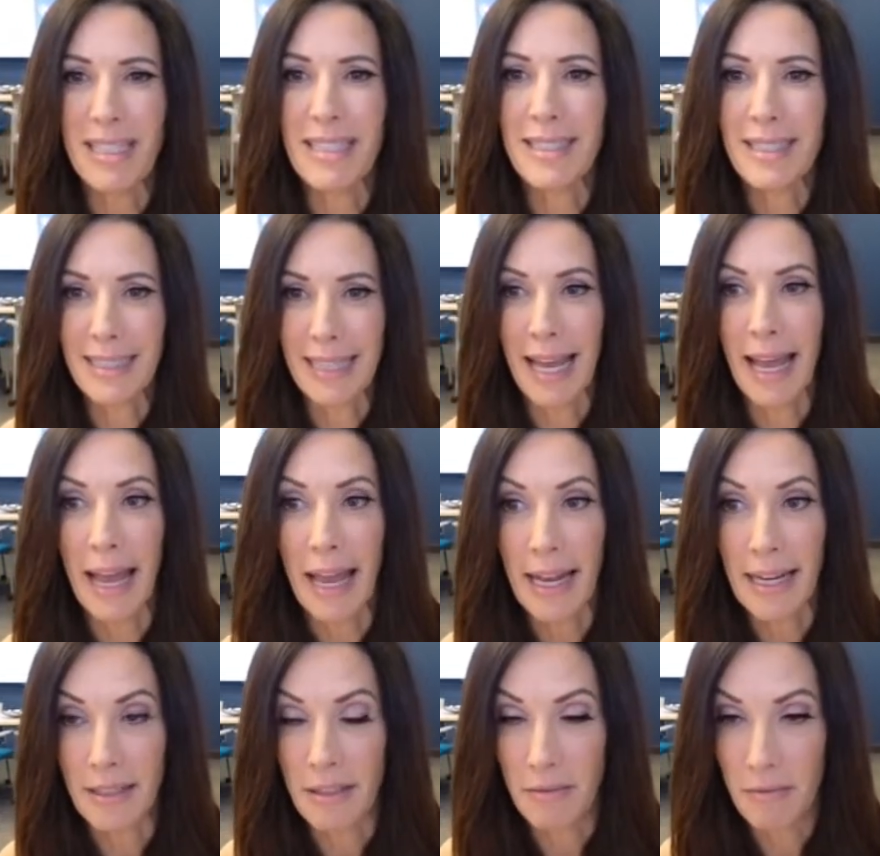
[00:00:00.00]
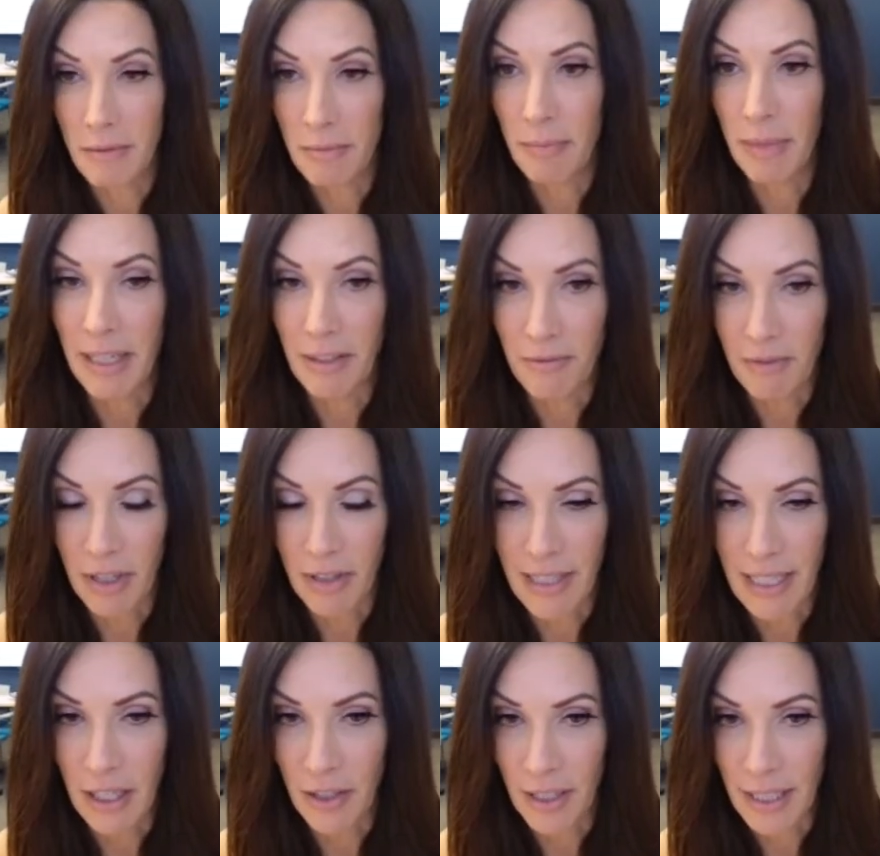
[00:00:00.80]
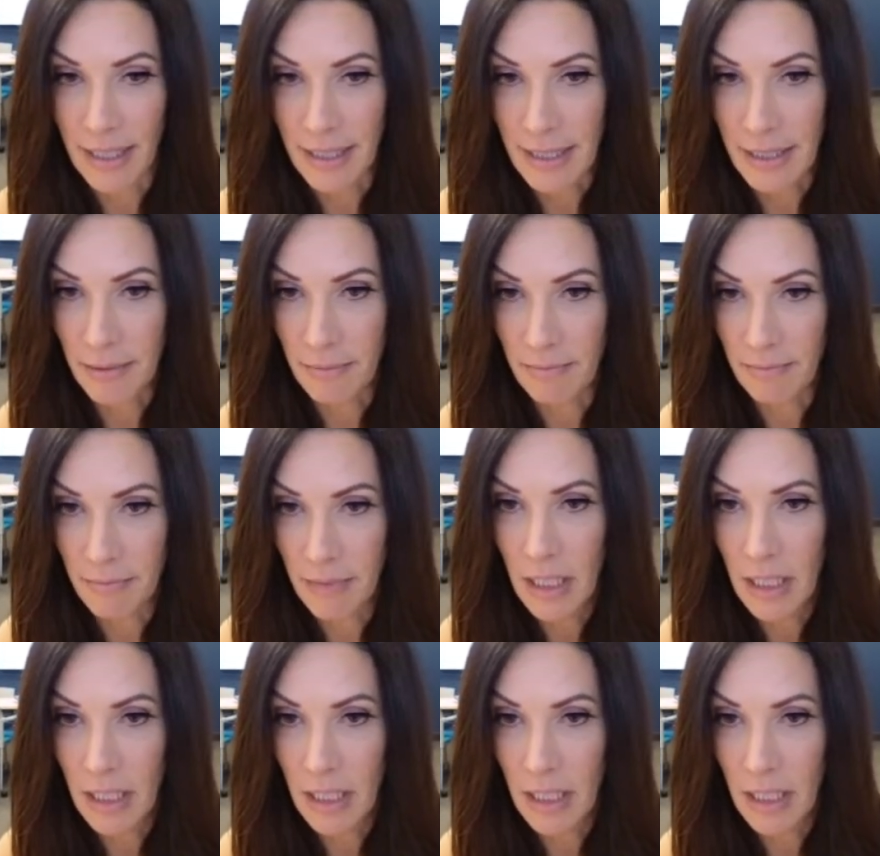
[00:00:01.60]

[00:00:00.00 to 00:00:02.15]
bit scared, being very honest.